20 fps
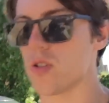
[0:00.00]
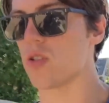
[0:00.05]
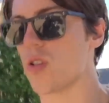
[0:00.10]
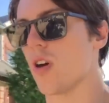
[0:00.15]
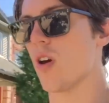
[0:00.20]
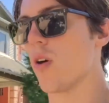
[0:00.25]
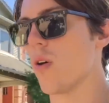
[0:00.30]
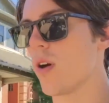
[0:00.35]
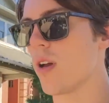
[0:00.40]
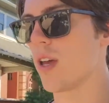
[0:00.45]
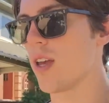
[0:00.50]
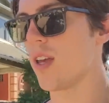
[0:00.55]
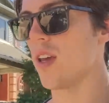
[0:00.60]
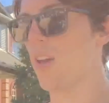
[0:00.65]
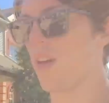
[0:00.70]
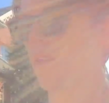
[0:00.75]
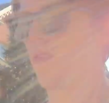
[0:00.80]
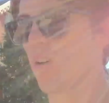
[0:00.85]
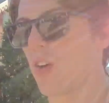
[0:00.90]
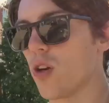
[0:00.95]
So
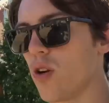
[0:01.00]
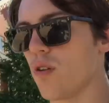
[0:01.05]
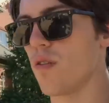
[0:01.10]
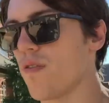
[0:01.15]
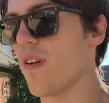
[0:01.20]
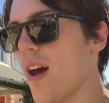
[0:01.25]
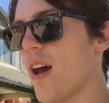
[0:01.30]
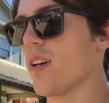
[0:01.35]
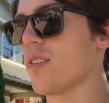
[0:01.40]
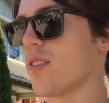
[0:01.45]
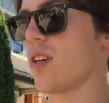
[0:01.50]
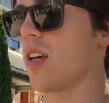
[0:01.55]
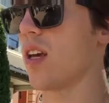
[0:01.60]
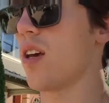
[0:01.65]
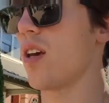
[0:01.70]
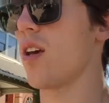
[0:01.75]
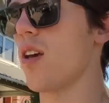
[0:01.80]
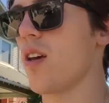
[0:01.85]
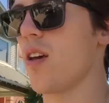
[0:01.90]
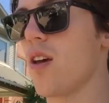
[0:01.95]
if you're gonna do
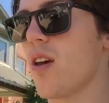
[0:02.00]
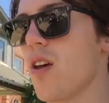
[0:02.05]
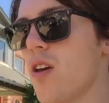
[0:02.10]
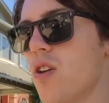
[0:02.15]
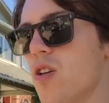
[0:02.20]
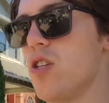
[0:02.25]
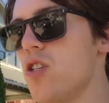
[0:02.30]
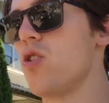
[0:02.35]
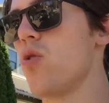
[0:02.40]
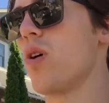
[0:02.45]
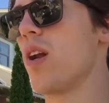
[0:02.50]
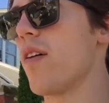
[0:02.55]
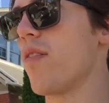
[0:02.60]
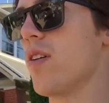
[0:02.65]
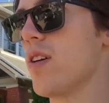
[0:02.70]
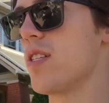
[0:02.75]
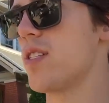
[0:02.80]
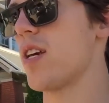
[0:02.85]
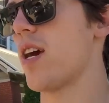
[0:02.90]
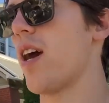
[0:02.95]
fasting, do it
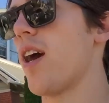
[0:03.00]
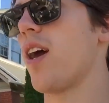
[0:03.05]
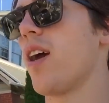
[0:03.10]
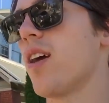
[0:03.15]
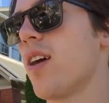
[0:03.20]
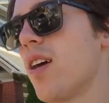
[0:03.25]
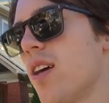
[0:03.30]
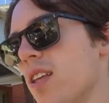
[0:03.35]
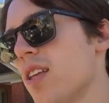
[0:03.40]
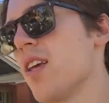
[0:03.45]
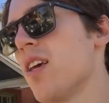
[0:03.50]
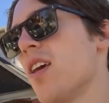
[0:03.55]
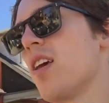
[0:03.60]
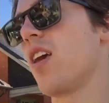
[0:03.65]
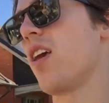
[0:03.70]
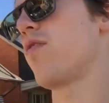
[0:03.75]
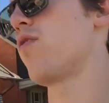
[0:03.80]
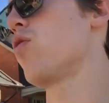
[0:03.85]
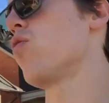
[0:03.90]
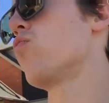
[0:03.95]
every day.
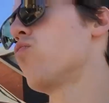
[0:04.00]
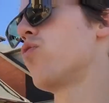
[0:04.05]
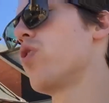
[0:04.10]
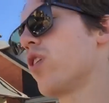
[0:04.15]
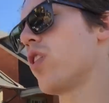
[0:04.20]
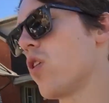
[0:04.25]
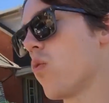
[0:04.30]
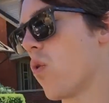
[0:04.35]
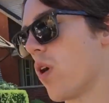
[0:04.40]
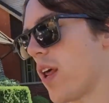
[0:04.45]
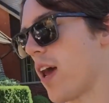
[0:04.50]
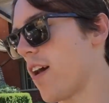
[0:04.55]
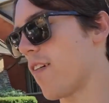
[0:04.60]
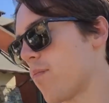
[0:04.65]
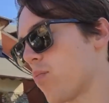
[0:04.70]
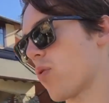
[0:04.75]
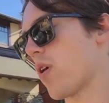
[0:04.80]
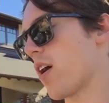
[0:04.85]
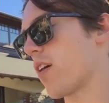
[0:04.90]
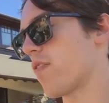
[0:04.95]
If you really wanna
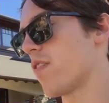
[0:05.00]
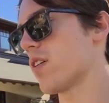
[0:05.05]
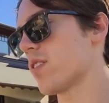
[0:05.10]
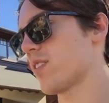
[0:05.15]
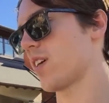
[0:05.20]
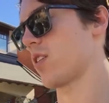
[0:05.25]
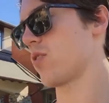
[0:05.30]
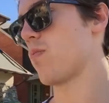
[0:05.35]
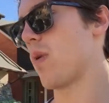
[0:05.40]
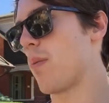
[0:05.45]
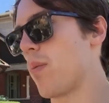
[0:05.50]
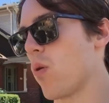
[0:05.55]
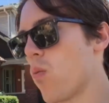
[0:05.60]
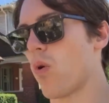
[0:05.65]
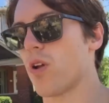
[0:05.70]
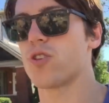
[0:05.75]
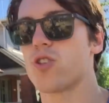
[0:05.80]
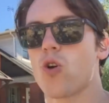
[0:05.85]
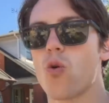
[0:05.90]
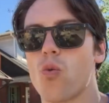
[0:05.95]
have breakfast, like maybe
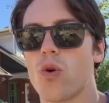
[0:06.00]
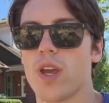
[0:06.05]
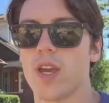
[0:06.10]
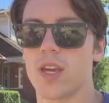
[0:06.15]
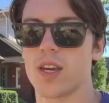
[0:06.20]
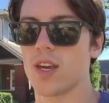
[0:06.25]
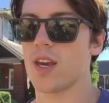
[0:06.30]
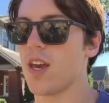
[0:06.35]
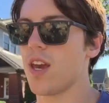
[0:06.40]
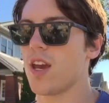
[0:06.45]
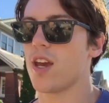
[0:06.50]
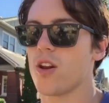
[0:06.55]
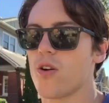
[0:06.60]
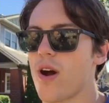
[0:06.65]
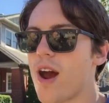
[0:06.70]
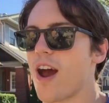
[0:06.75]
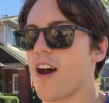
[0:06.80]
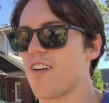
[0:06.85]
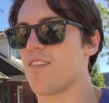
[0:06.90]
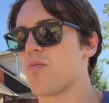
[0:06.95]
once a week, you
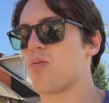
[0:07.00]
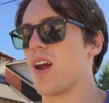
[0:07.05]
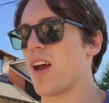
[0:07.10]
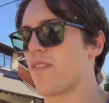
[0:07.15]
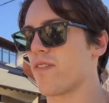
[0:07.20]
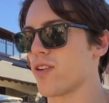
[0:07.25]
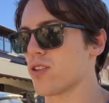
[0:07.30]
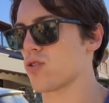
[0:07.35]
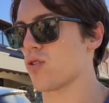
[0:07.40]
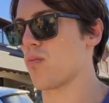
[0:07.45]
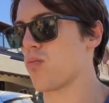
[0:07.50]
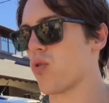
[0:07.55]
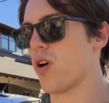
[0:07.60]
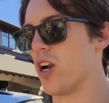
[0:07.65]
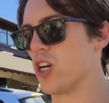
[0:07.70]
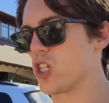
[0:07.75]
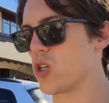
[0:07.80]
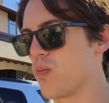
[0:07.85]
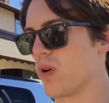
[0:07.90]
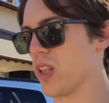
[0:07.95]
know, have breakfast or
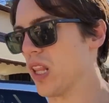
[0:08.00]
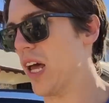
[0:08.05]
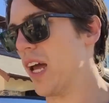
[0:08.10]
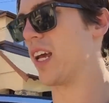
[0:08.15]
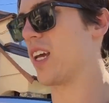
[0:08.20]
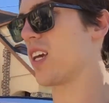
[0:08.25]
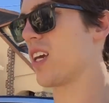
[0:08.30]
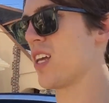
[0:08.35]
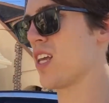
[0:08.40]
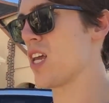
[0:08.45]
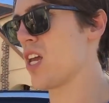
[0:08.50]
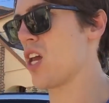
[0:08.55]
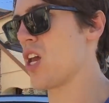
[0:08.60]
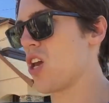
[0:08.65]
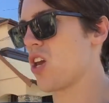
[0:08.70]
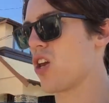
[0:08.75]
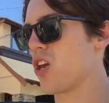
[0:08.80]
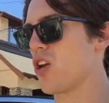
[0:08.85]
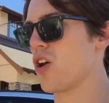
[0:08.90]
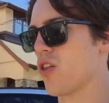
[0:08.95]
brunch, but like,
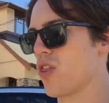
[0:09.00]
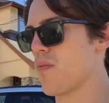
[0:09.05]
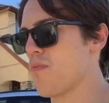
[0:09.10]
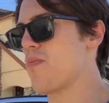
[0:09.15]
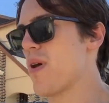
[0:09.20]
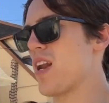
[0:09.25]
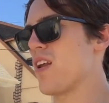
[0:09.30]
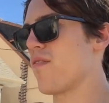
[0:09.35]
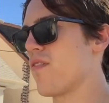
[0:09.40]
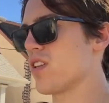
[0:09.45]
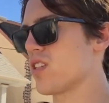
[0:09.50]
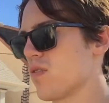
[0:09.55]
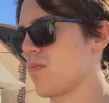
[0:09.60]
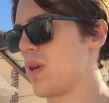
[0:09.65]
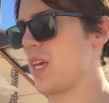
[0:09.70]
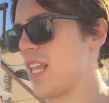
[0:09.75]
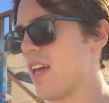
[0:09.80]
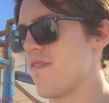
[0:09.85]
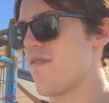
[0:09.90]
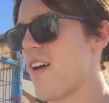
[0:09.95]
you know, the benefits
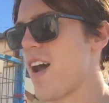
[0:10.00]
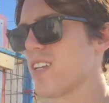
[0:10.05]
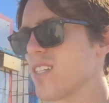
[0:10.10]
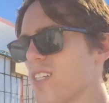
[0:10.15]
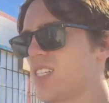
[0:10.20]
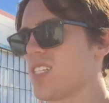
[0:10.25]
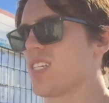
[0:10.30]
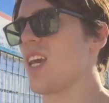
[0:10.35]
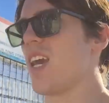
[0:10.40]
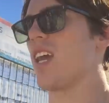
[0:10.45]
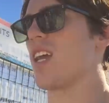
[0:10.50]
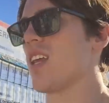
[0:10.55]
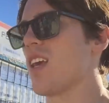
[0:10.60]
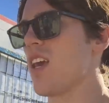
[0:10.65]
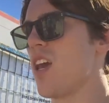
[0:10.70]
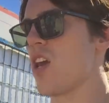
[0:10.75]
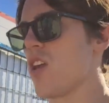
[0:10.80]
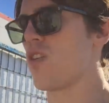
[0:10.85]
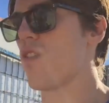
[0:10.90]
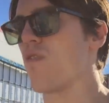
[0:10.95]
of being in that fasted state,
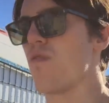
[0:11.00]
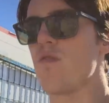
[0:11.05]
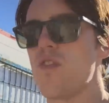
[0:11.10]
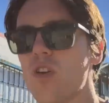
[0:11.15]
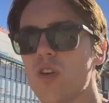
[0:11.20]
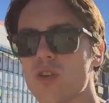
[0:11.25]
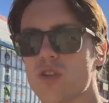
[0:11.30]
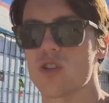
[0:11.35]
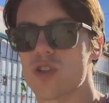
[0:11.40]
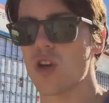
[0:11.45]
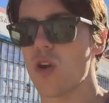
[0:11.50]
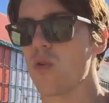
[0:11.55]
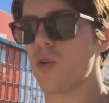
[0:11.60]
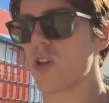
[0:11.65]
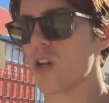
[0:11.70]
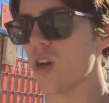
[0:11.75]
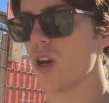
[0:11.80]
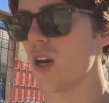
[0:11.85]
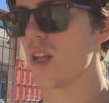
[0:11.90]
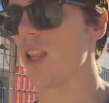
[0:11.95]
you feel
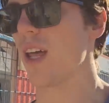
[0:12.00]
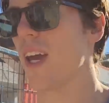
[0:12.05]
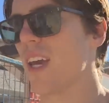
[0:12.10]
so good.